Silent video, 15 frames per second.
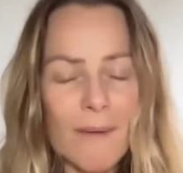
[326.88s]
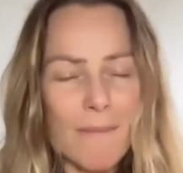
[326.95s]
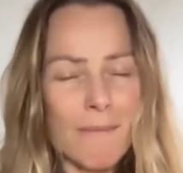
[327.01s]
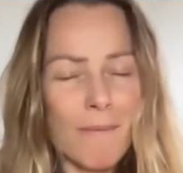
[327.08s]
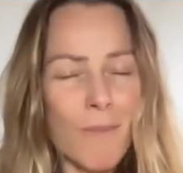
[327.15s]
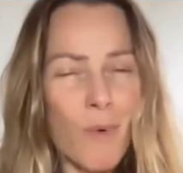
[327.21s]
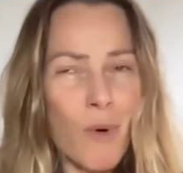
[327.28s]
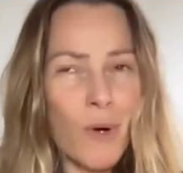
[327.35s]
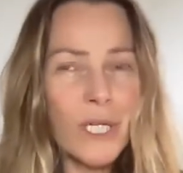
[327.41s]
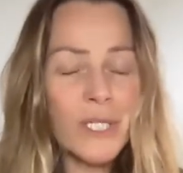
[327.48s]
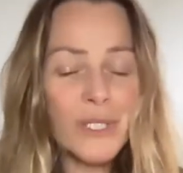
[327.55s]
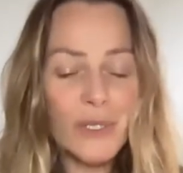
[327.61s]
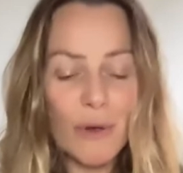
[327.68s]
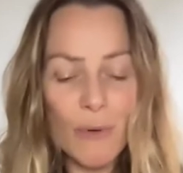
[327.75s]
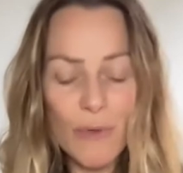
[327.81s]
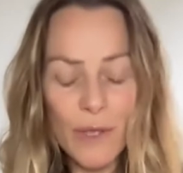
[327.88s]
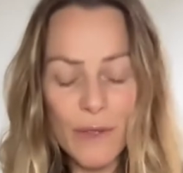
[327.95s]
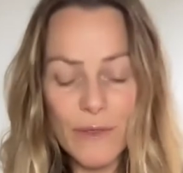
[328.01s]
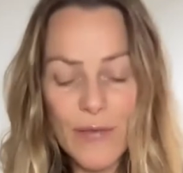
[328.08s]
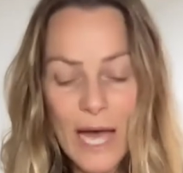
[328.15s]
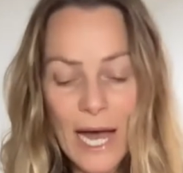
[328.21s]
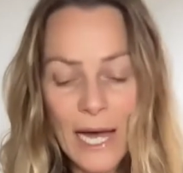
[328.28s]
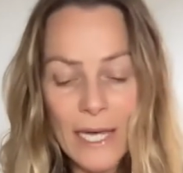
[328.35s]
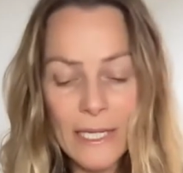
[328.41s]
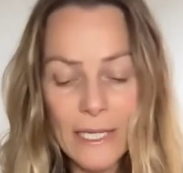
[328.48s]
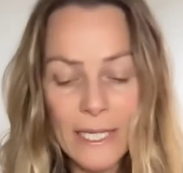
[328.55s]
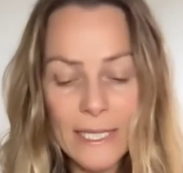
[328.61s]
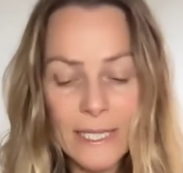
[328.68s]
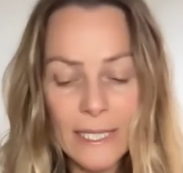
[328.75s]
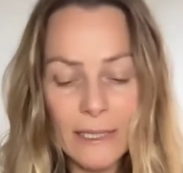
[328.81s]
More so than that,
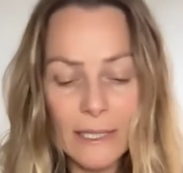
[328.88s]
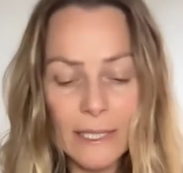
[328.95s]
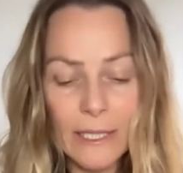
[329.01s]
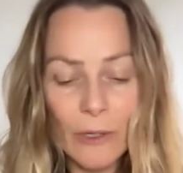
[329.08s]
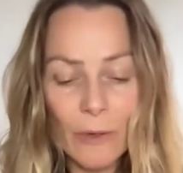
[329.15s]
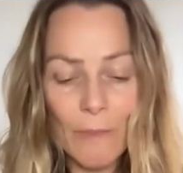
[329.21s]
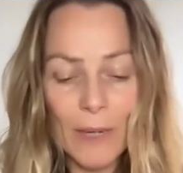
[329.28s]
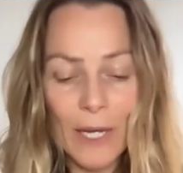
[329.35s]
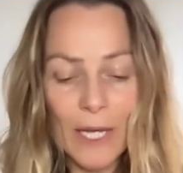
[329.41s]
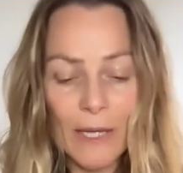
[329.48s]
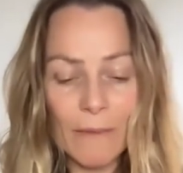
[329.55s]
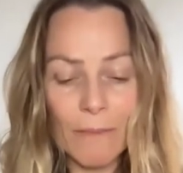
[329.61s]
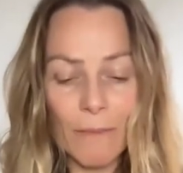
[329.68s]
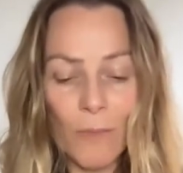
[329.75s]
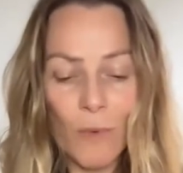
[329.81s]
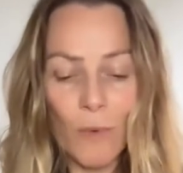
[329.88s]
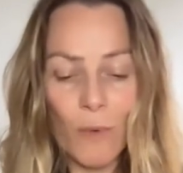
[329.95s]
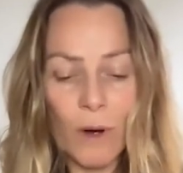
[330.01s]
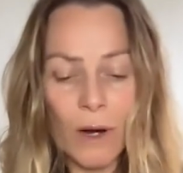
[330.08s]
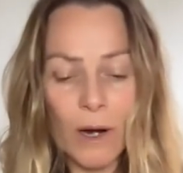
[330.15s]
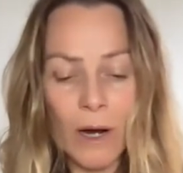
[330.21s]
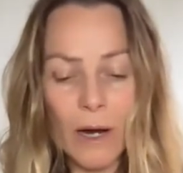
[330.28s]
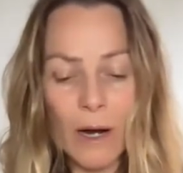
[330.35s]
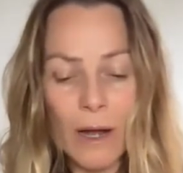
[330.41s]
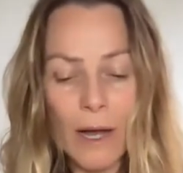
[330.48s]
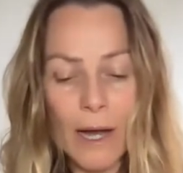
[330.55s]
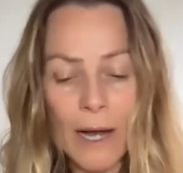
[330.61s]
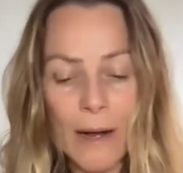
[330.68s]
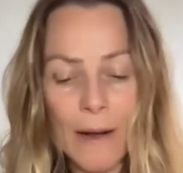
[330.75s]
it's a little bit more,